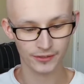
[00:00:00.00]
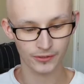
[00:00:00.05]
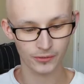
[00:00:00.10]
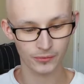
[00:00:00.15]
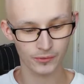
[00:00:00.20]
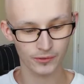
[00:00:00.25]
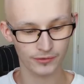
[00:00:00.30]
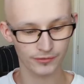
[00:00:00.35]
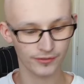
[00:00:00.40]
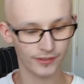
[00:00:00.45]

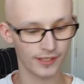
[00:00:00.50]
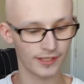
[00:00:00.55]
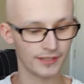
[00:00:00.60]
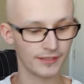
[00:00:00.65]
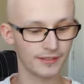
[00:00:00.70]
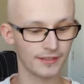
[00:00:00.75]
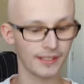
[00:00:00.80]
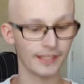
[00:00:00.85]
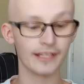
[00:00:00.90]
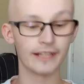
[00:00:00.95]
Goodwill
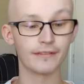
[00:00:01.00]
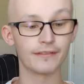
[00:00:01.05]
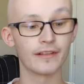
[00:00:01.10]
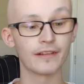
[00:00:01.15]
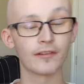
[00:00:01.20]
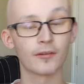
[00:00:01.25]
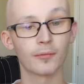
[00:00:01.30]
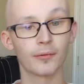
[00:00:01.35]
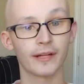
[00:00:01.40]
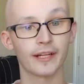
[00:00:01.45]
find, and I've
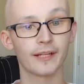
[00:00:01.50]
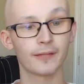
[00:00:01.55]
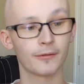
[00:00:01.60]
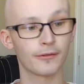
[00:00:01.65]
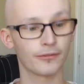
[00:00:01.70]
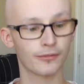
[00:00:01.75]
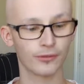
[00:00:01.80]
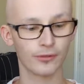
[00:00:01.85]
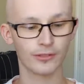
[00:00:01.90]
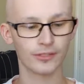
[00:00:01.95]
never played it
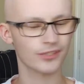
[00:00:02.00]
before.